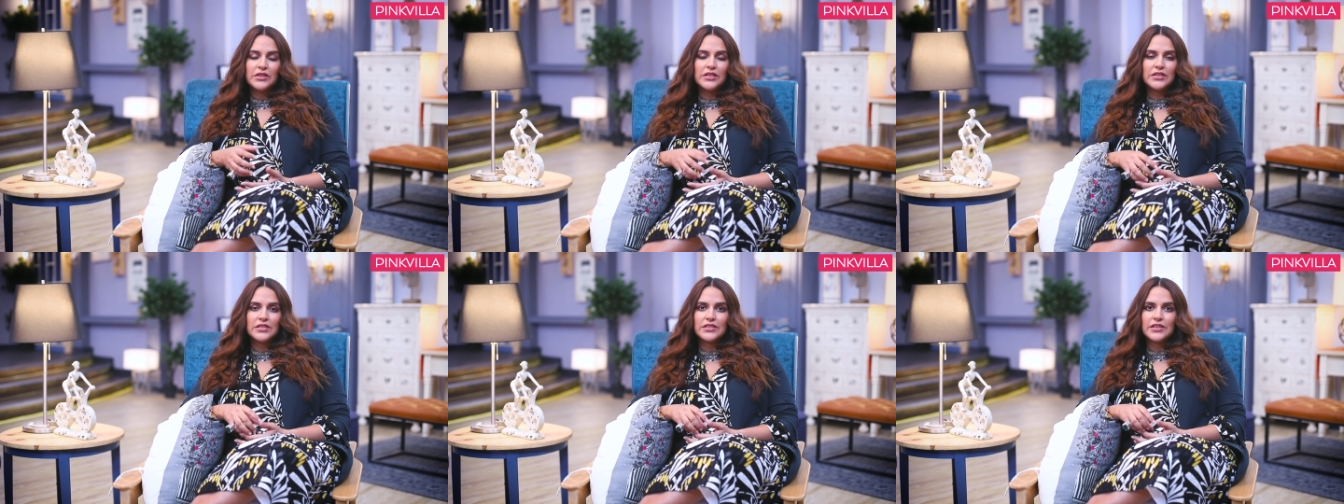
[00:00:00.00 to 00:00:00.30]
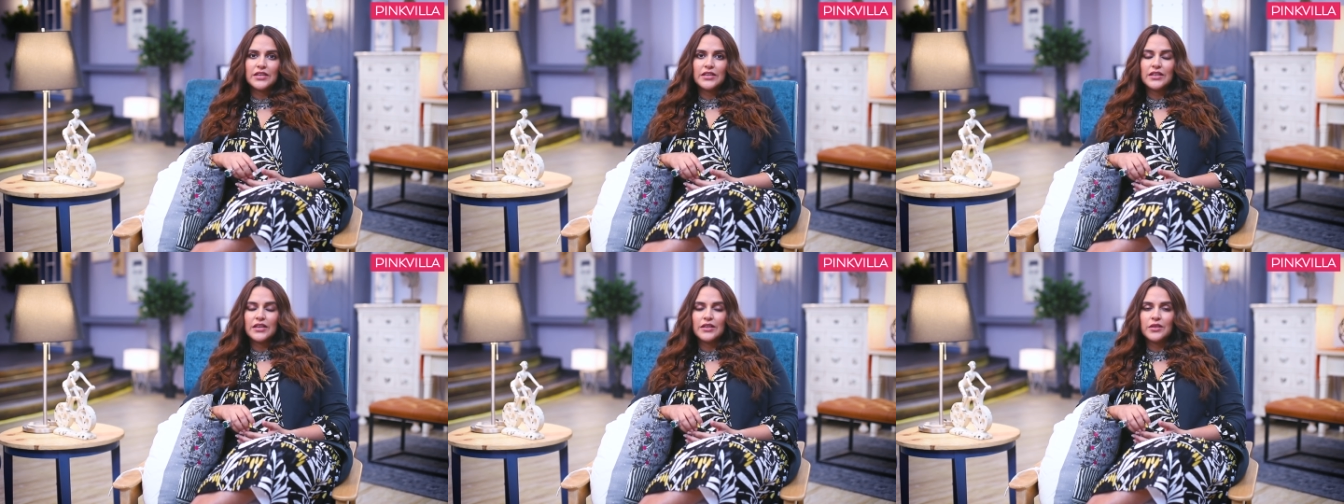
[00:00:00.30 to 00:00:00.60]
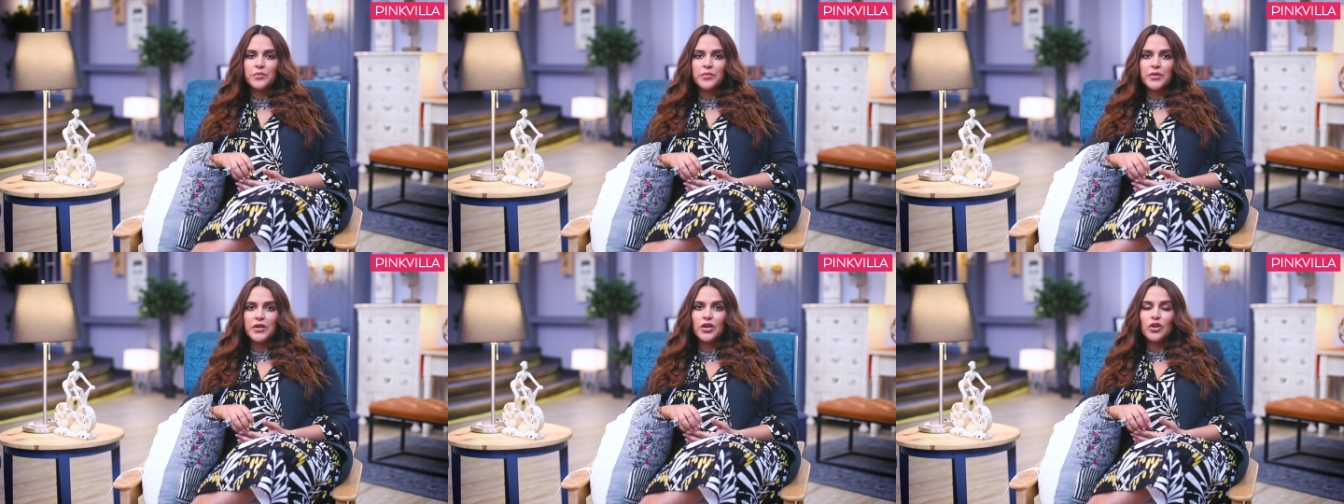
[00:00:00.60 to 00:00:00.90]
and they say
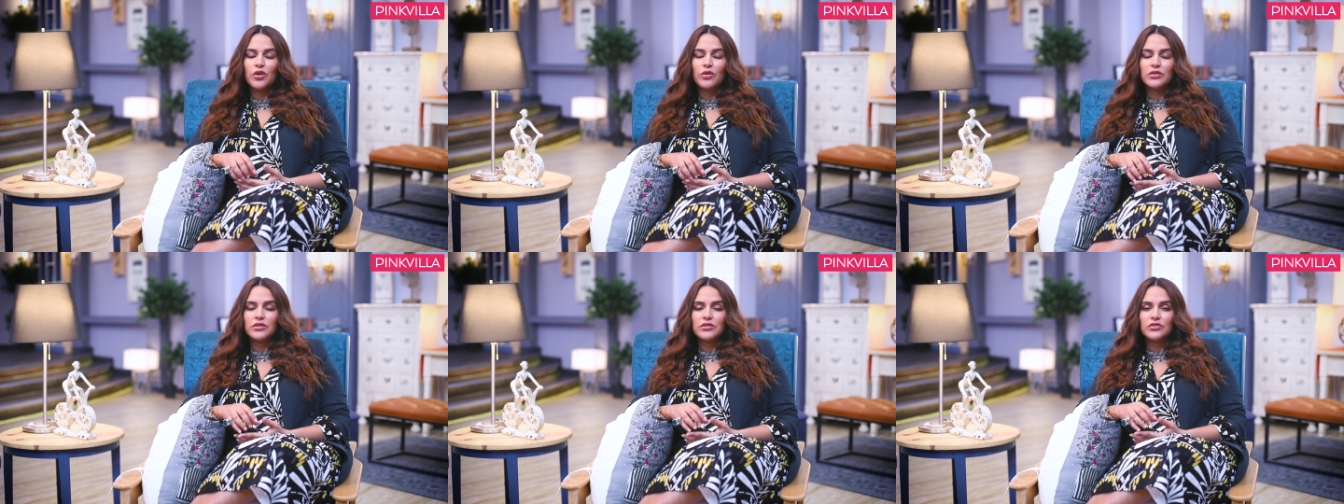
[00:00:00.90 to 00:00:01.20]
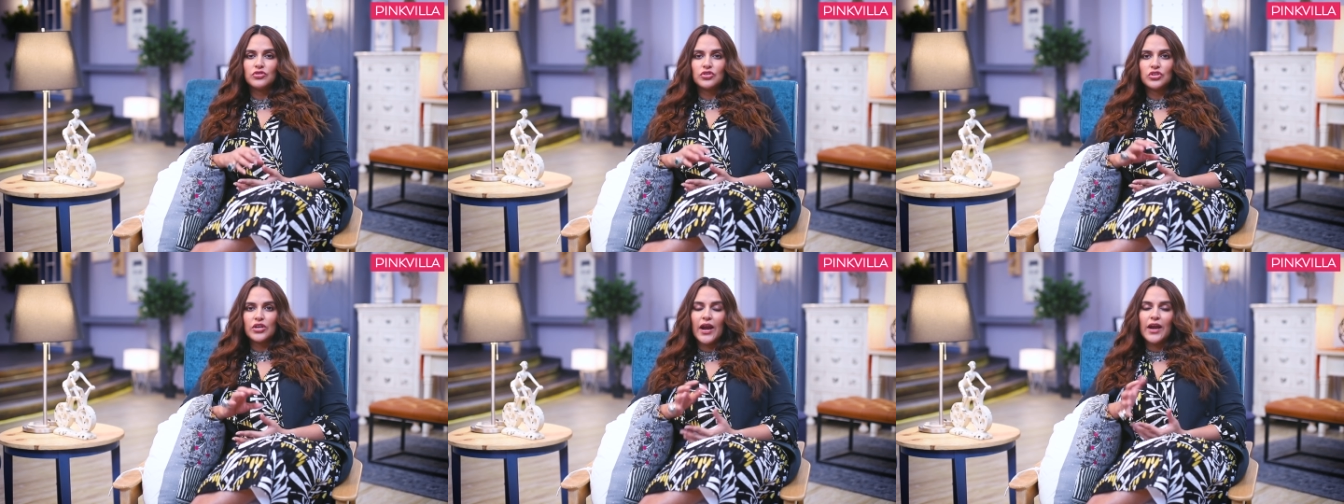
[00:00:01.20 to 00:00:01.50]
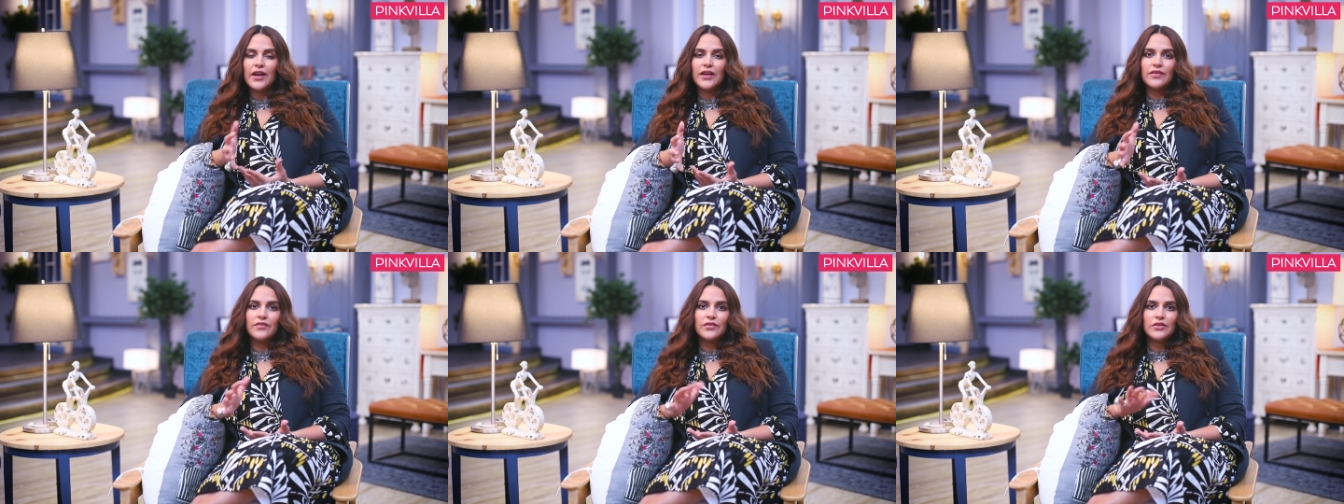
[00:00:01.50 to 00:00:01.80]
that the minute your
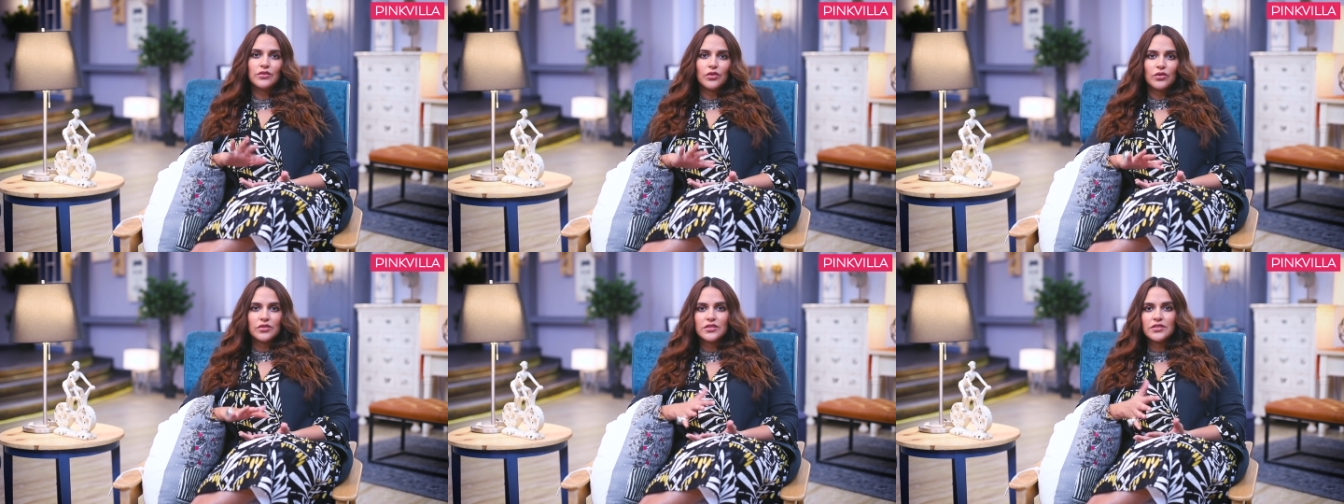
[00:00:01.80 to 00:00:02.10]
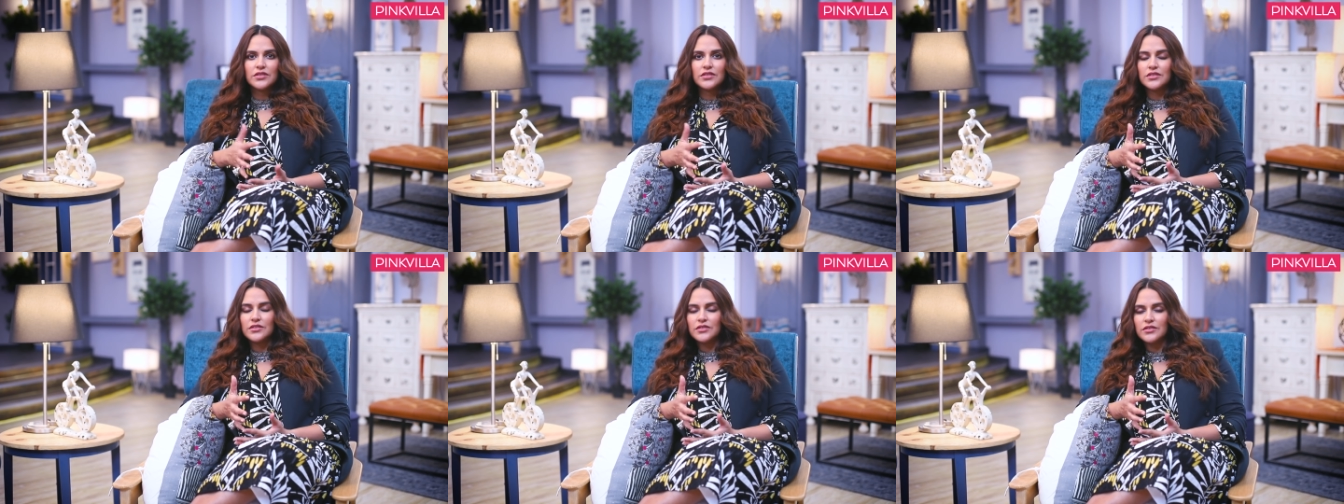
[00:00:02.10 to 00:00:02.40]
child even tosses